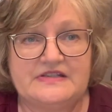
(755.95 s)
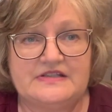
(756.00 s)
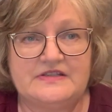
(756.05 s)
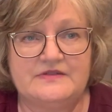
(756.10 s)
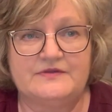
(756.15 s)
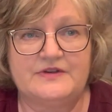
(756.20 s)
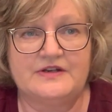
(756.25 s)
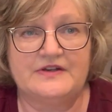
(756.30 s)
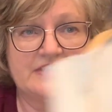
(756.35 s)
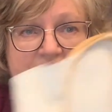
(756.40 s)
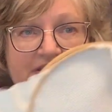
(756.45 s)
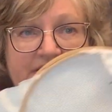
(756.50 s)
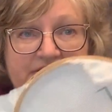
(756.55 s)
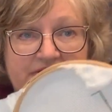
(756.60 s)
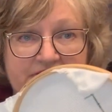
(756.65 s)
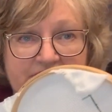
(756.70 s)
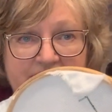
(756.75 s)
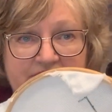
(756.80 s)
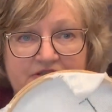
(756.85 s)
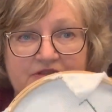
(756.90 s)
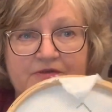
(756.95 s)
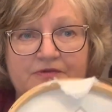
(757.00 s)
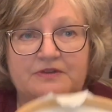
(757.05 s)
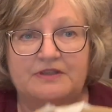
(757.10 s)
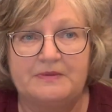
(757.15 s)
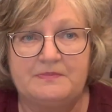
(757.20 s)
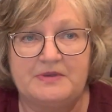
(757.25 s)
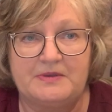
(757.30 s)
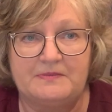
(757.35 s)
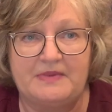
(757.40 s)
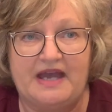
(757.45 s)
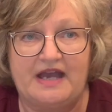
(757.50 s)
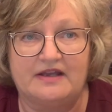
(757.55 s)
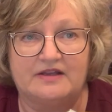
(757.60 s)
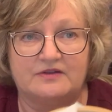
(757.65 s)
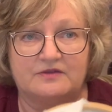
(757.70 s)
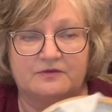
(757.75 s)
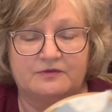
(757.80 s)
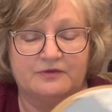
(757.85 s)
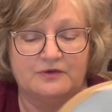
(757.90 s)
It's very easy to flip it back
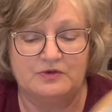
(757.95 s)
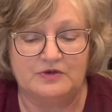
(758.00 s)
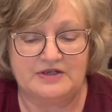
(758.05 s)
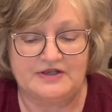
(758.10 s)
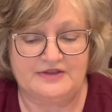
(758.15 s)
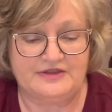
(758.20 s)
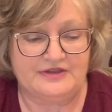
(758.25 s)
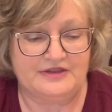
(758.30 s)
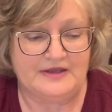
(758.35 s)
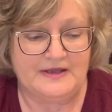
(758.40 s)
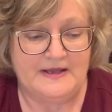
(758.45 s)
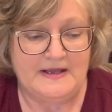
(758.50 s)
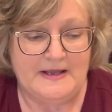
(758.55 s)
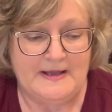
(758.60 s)
and forth.